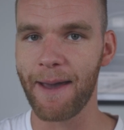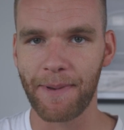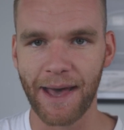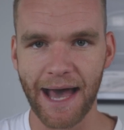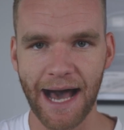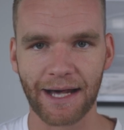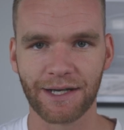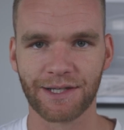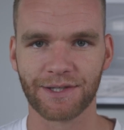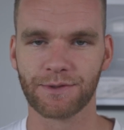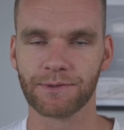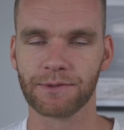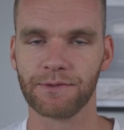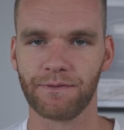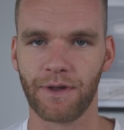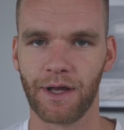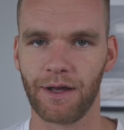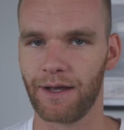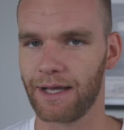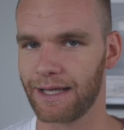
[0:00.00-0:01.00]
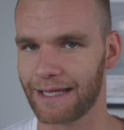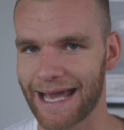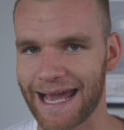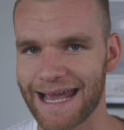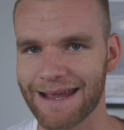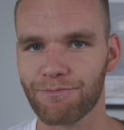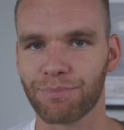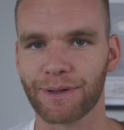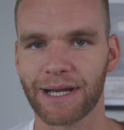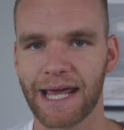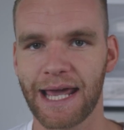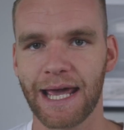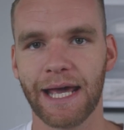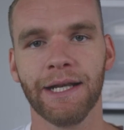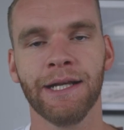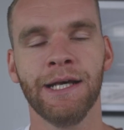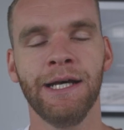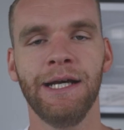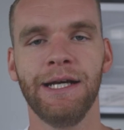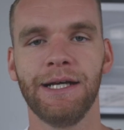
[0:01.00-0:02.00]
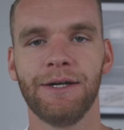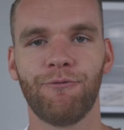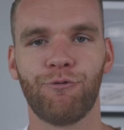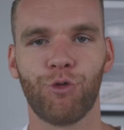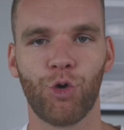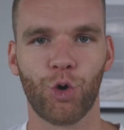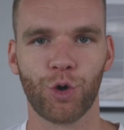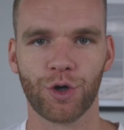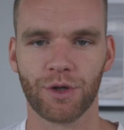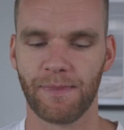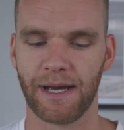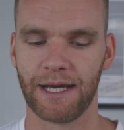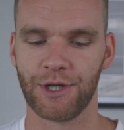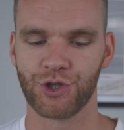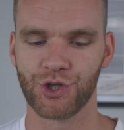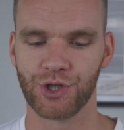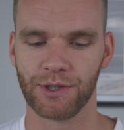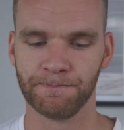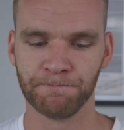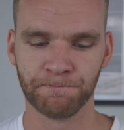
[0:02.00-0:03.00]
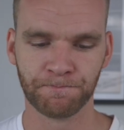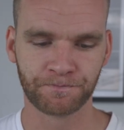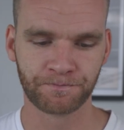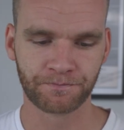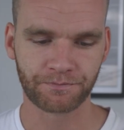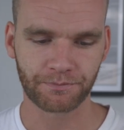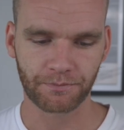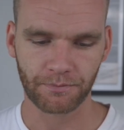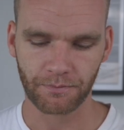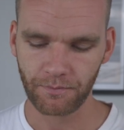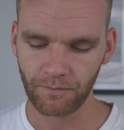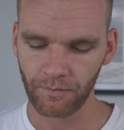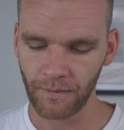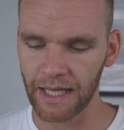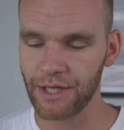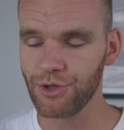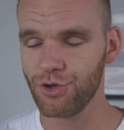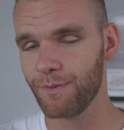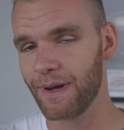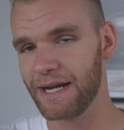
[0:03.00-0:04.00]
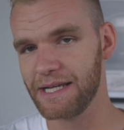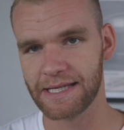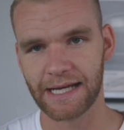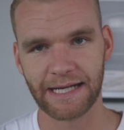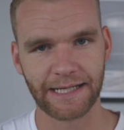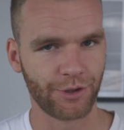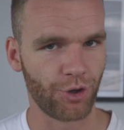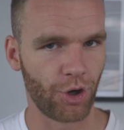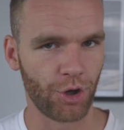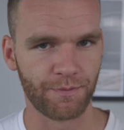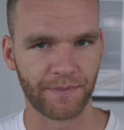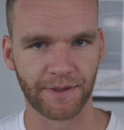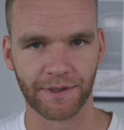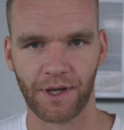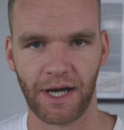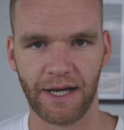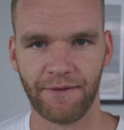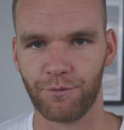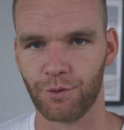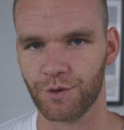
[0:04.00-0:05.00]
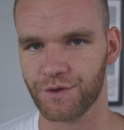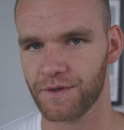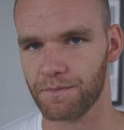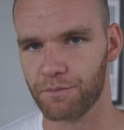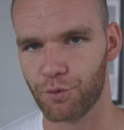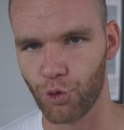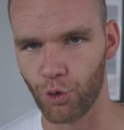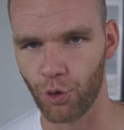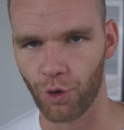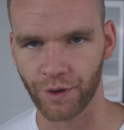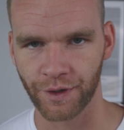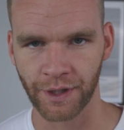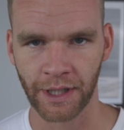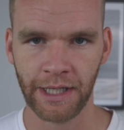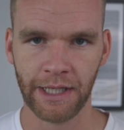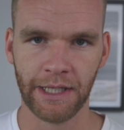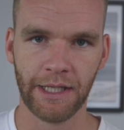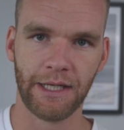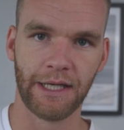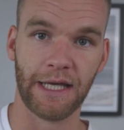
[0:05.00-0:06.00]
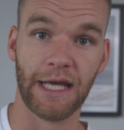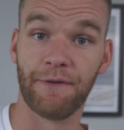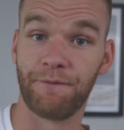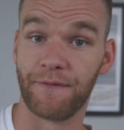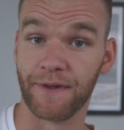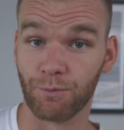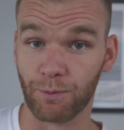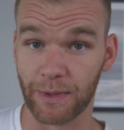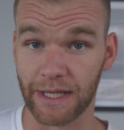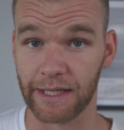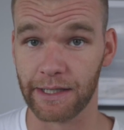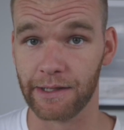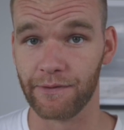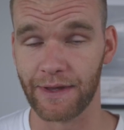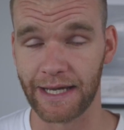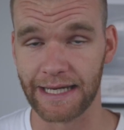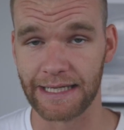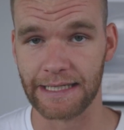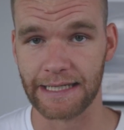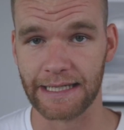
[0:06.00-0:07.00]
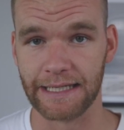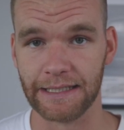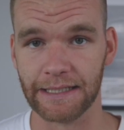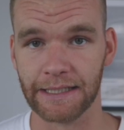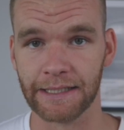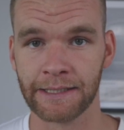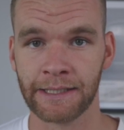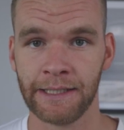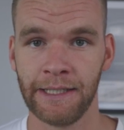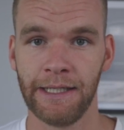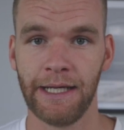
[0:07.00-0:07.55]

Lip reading: out a sort of a game plan for automation, and you maintain an open line for support if and when they need it.